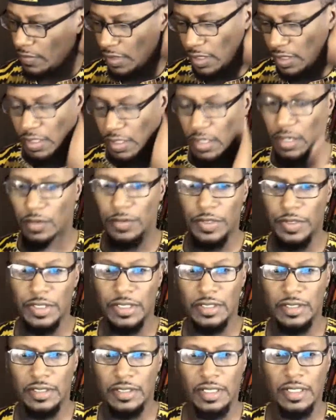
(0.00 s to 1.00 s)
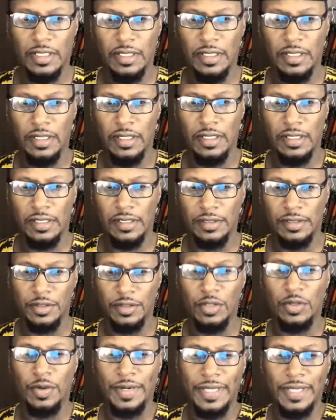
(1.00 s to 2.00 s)
We're just
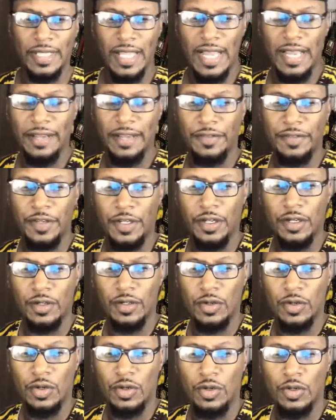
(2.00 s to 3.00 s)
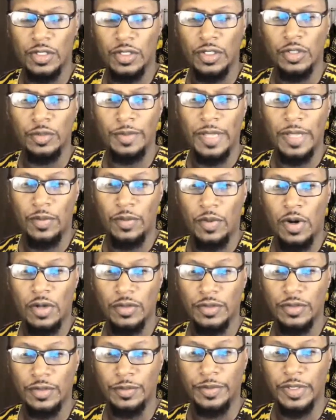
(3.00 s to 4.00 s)
going live here on the New Black Wall
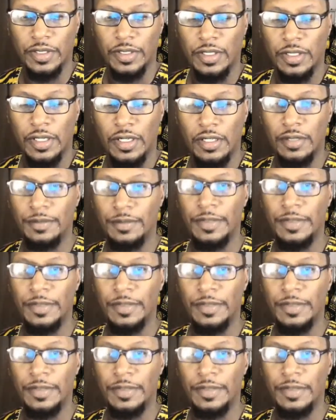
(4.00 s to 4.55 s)
Street Book Club,